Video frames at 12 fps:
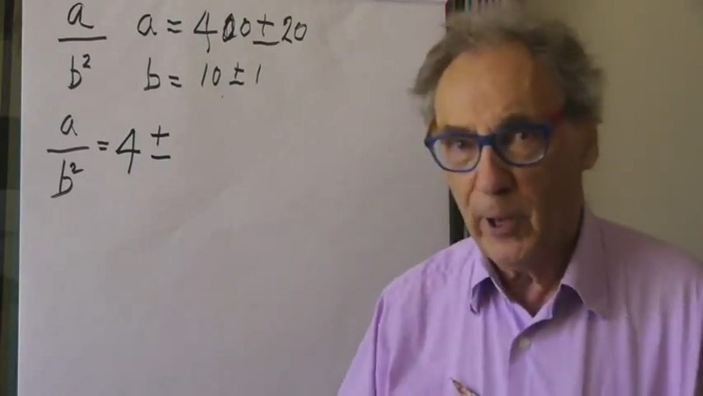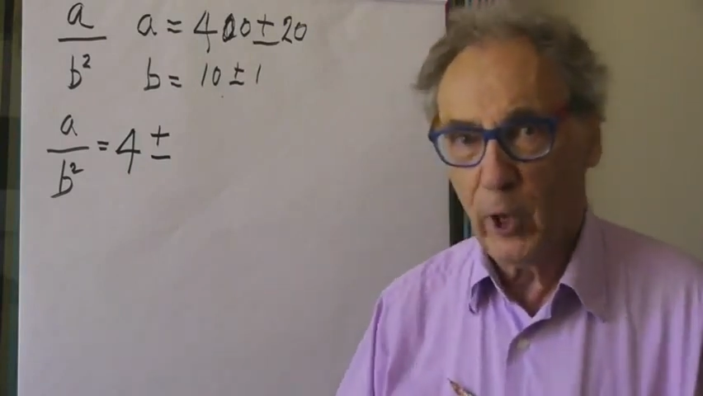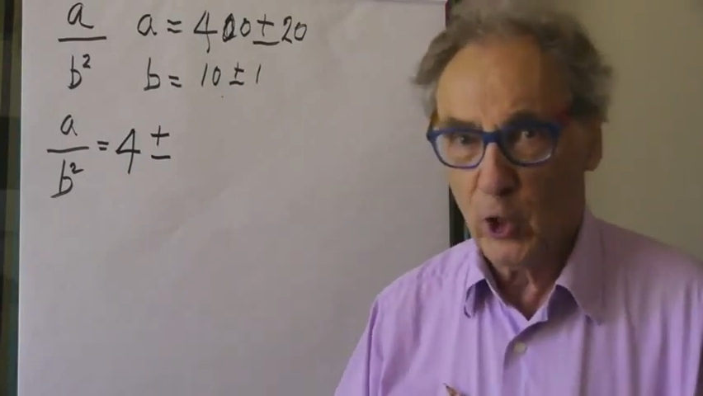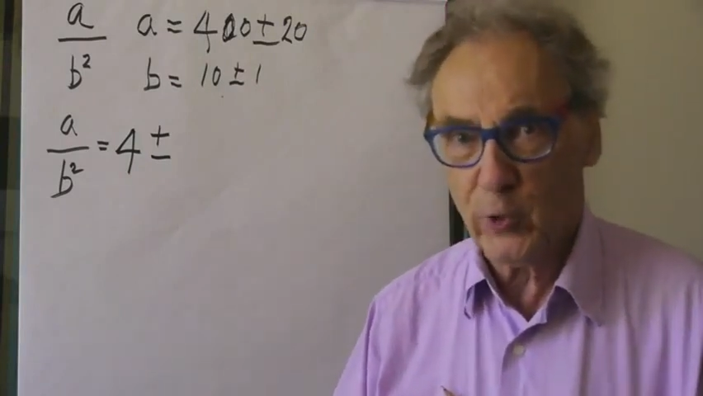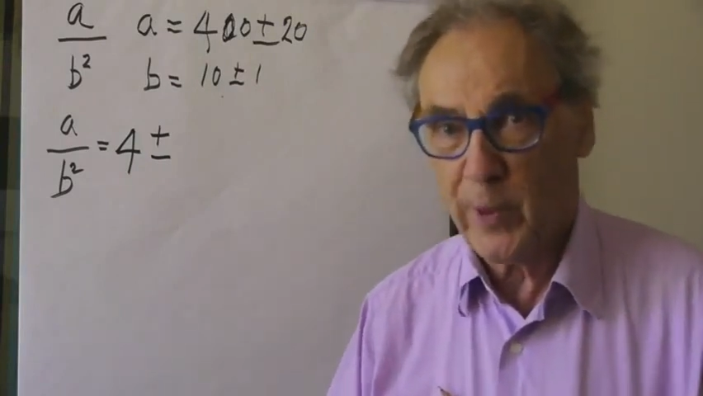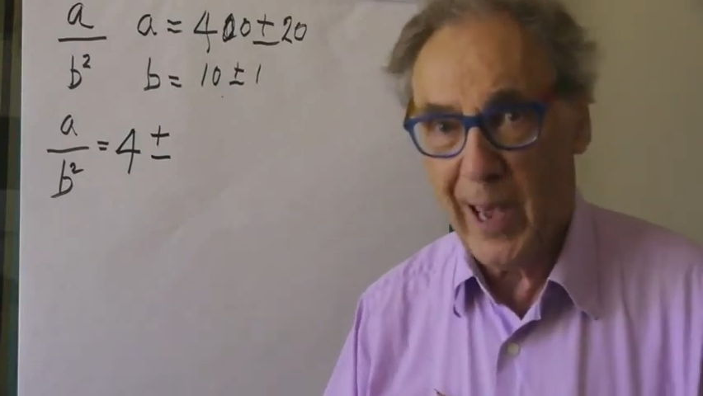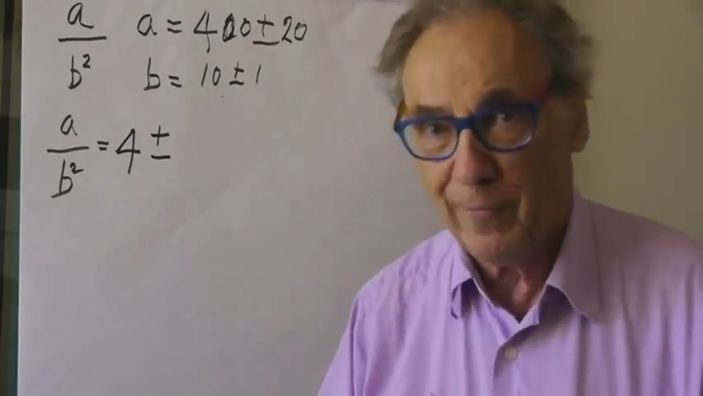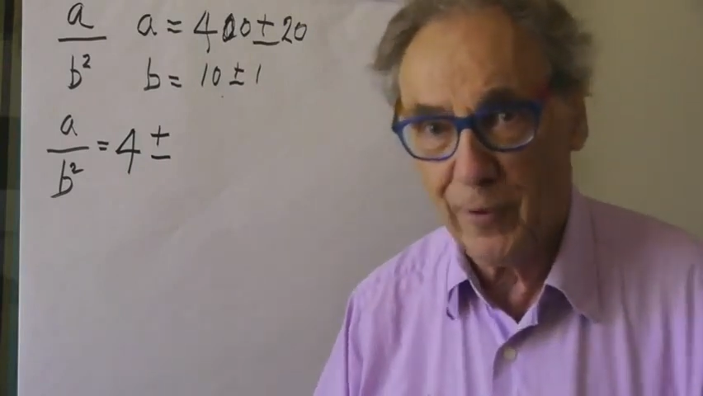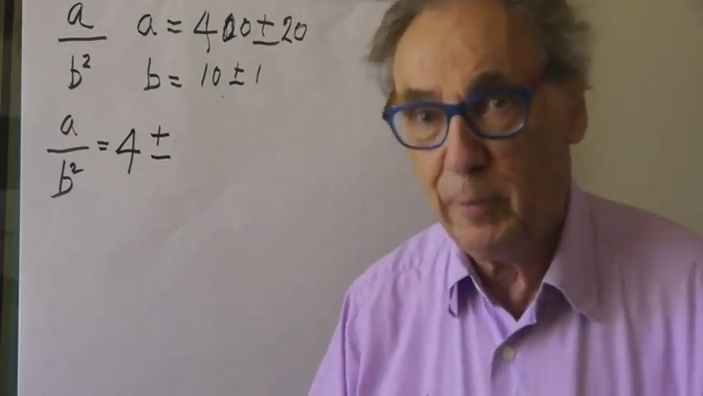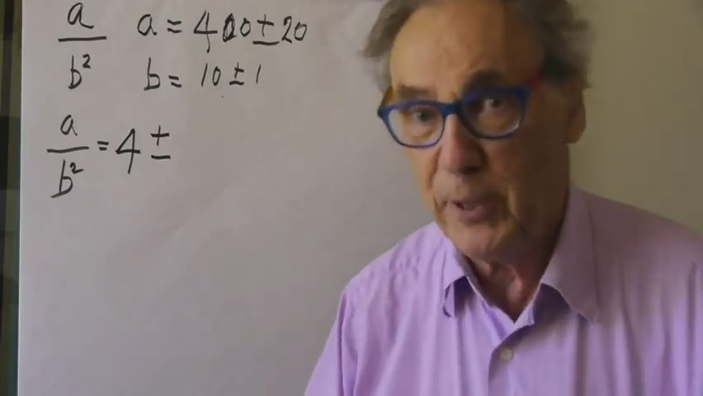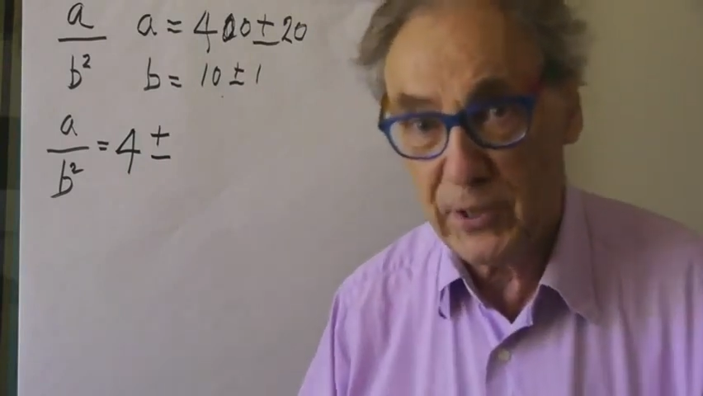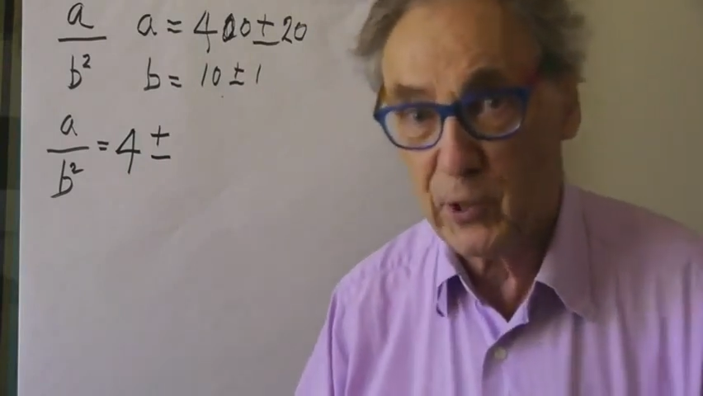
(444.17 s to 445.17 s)
because we
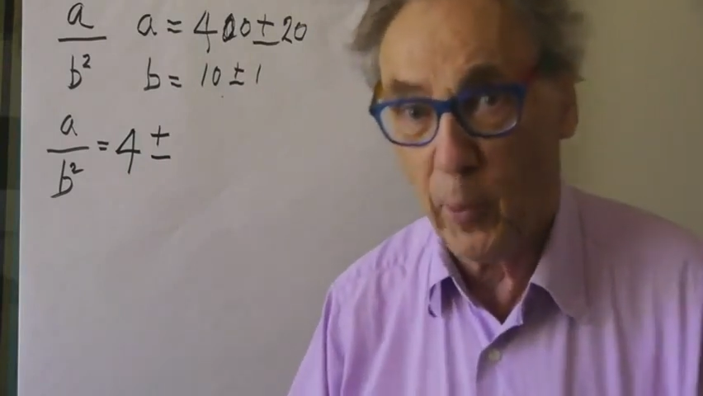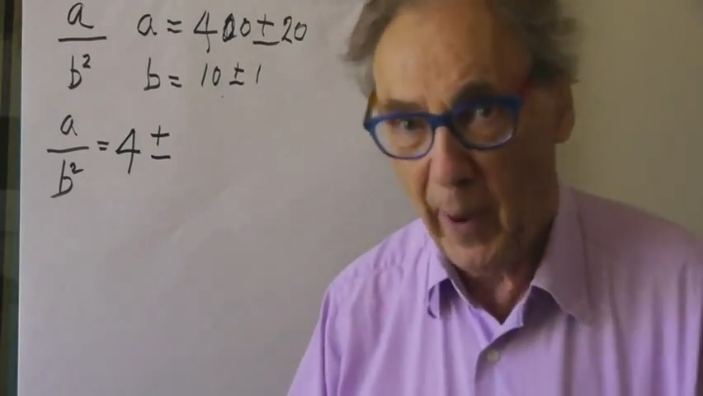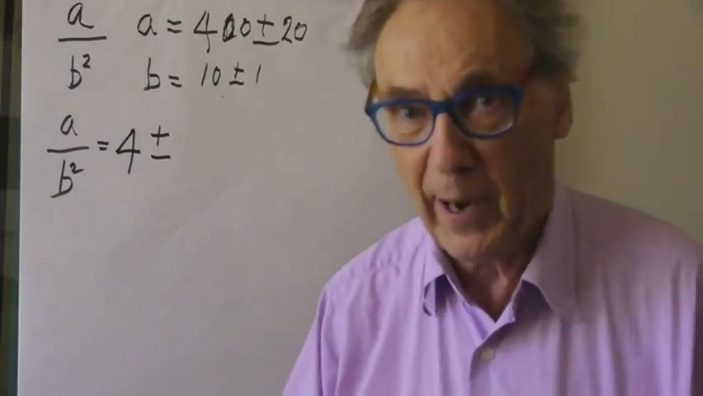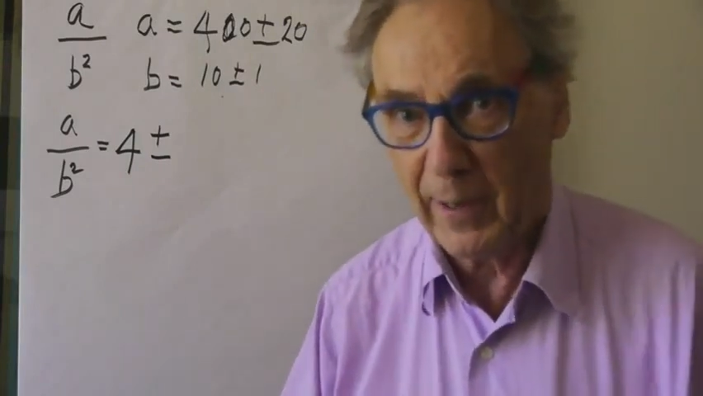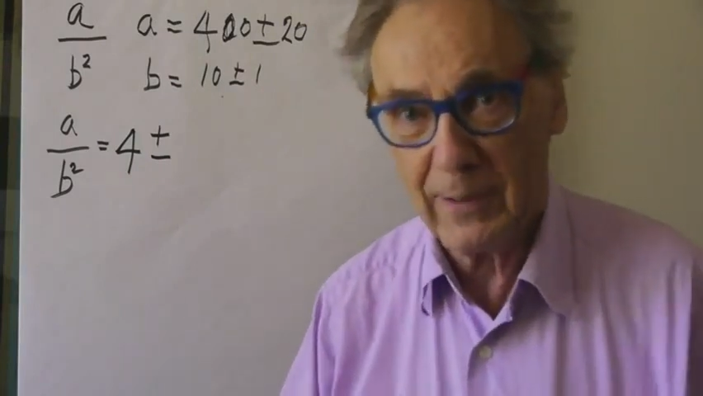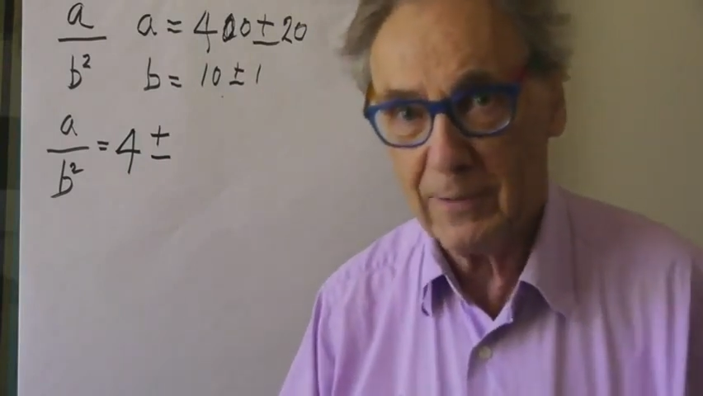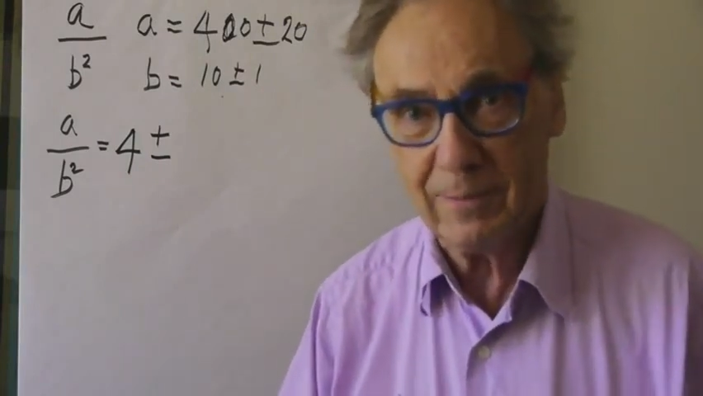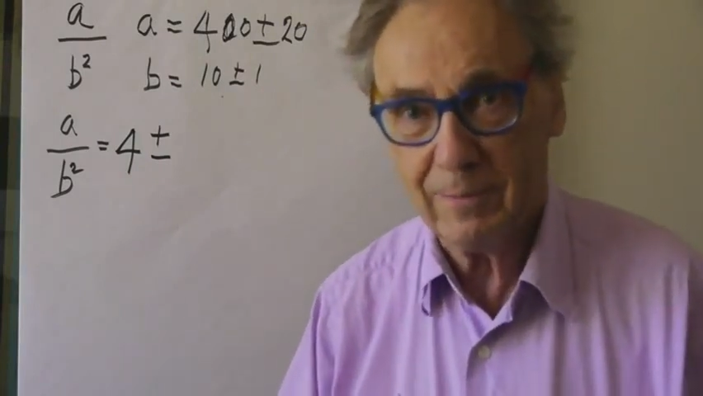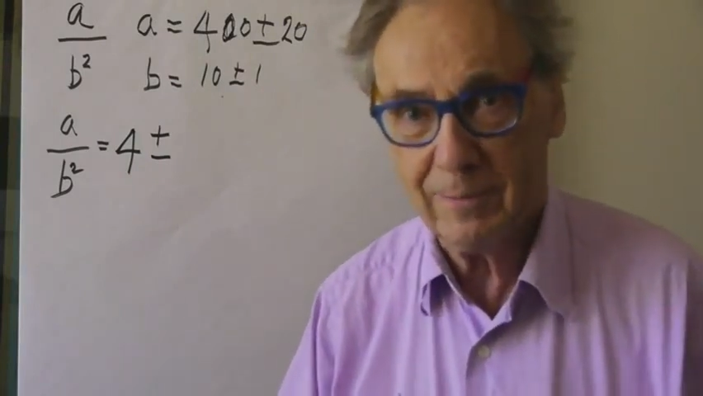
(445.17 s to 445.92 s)
have a b square.